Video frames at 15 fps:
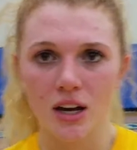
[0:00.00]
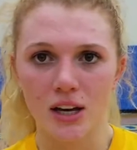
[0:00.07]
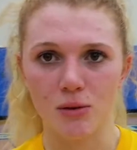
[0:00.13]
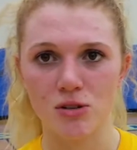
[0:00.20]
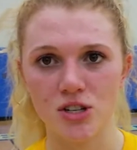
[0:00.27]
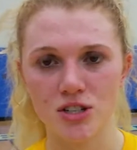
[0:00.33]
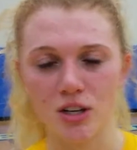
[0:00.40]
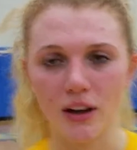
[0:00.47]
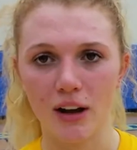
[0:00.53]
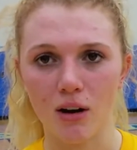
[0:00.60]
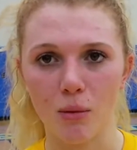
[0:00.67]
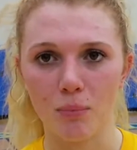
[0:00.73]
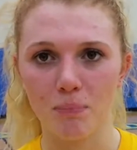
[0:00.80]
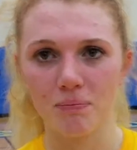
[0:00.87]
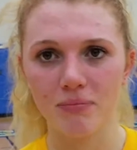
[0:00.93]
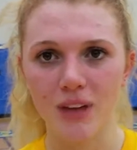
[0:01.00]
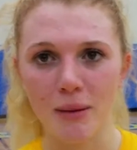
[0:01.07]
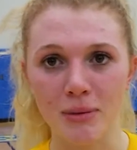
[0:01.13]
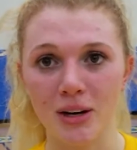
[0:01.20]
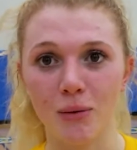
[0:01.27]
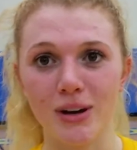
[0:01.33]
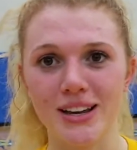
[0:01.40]
it was just like,
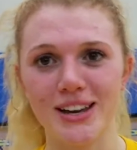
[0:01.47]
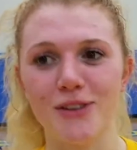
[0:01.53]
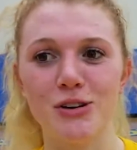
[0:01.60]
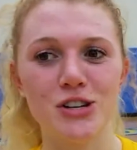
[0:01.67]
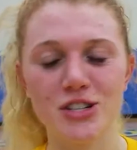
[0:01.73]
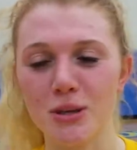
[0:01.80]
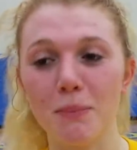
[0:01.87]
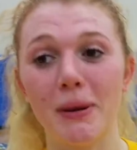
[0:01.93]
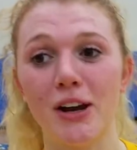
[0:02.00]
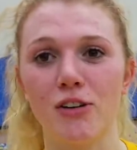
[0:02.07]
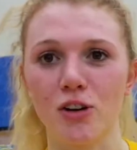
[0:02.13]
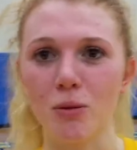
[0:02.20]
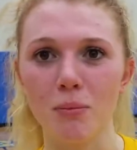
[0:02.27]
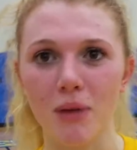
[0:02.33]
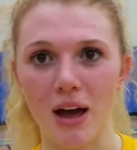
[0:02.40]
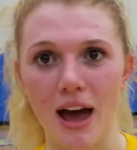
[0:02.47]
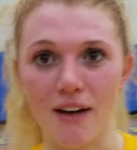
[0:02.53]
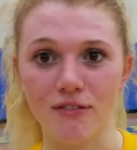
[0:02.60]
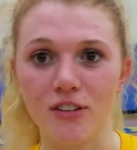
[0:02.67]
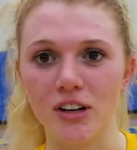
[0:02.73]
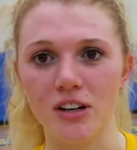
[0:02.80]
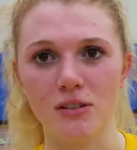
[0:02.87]
it was just a big group
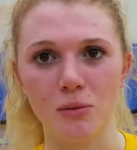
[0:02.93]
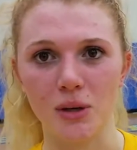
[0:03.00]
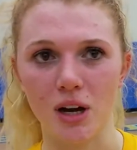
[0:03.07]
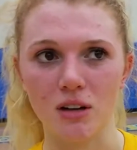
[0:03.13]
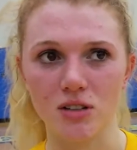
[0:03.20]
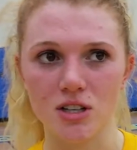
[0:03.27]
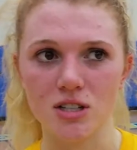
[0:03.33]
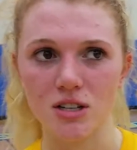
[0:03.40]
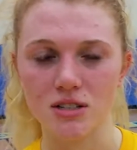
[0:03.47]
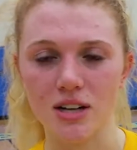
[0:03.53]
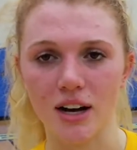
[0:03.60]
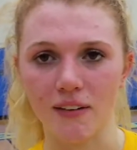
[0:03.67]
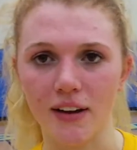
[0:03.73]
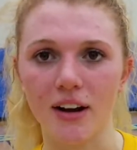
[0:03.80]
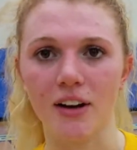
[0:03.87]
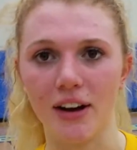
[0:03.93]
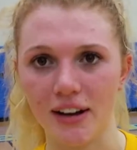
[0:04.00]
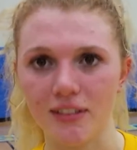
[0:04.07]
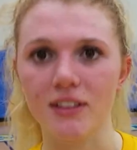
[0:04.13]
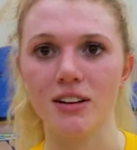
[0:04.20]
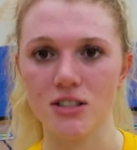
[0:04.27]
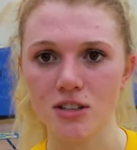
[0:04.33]
effort, and we all just decided like, all
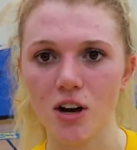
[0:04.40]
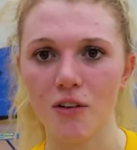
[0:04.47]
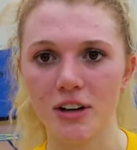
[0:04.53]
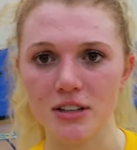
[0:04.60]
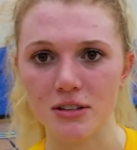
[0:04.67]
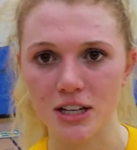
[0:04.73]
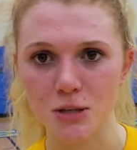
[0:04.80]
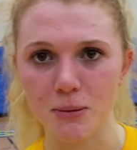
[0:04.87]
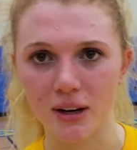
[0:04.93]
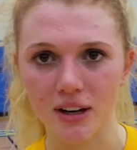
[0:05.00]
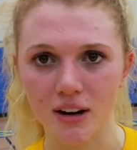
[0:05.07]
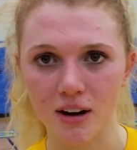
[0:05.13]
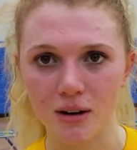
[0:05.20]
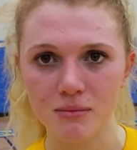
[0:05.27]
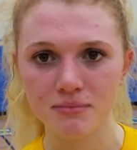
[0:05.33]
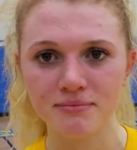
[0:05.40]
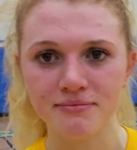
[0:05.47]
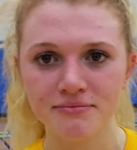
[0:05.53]
right, like let's go, like let's pick it up.